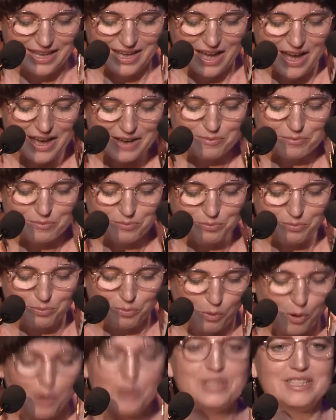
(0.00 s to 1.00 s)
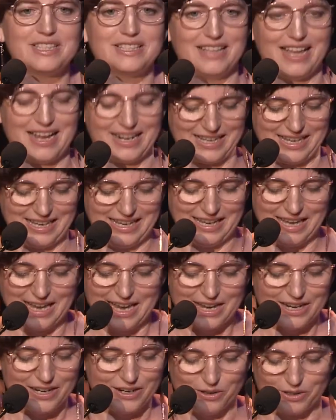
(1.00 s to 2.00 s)
I was lucky
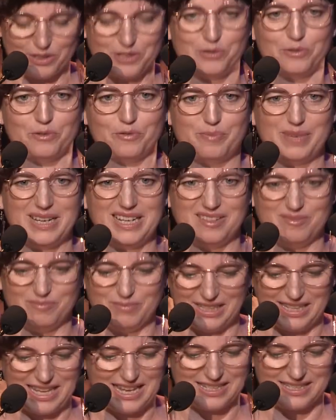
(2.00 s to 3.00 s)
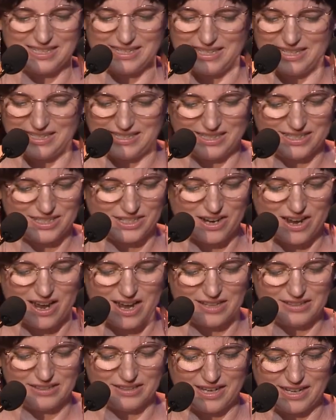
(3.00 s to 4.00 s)
not to have been molested as a
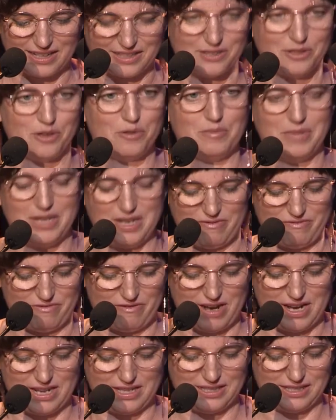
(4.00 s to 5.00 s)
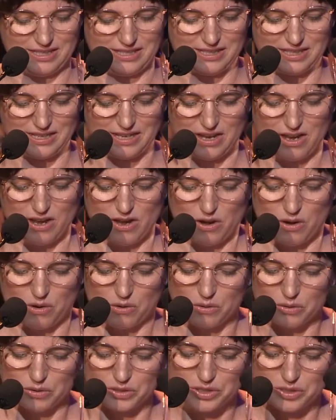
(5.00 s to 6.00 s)
child like so many friends,
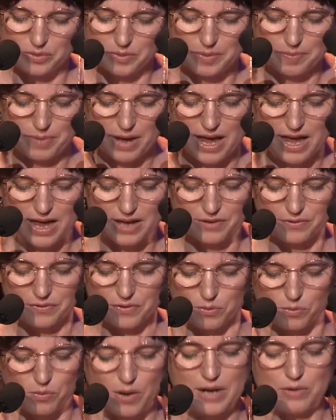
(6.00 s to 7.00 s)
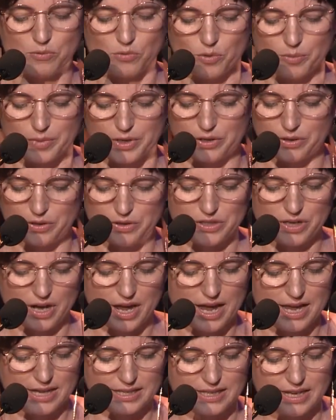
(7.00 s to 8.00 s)
or to be part of the one woman who
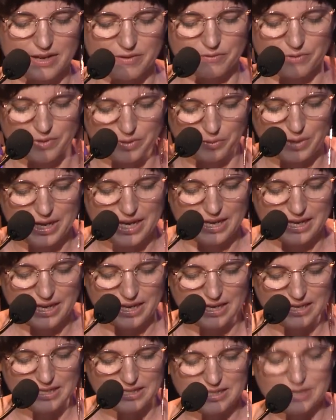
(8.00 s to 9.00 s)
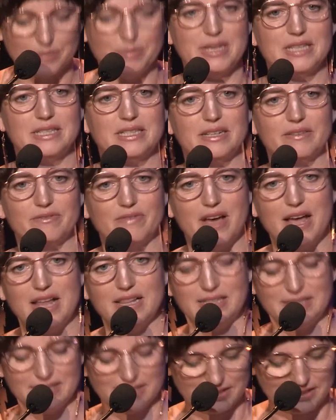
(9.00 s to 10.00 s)
dies every week in domestic
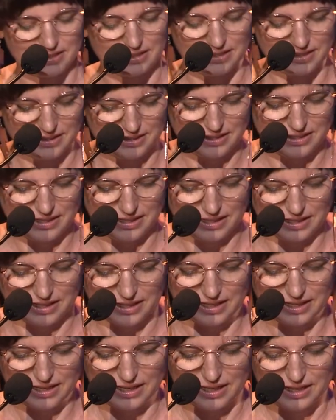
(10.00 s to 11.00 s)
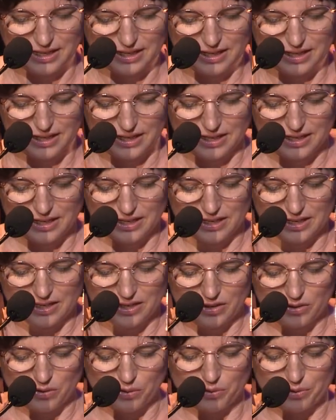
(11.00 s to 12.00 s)
violence statistic.
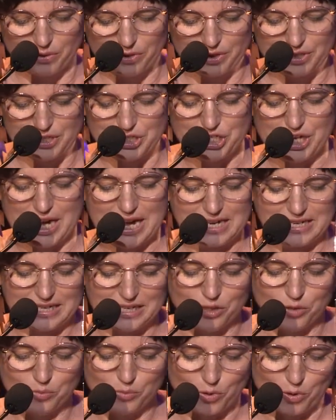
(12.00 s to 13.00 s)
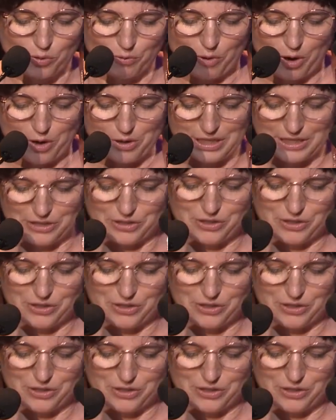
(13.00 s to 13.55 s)
Author Jane Gilmore wrote in